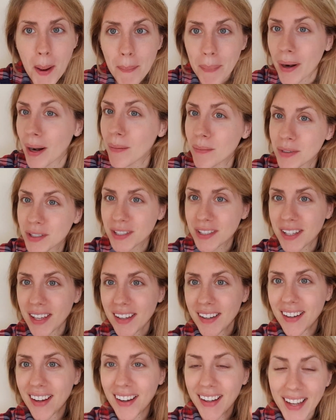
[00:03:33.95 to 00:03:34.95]
But I'm just
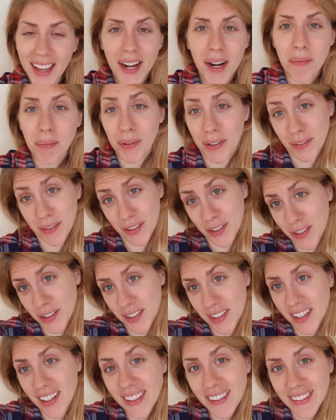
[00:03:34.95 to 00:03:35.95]
like, I cannot believe that
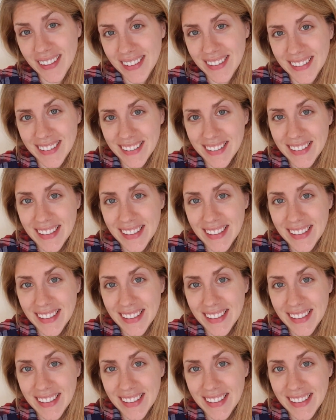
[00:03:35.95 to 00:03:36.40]
she's hungry.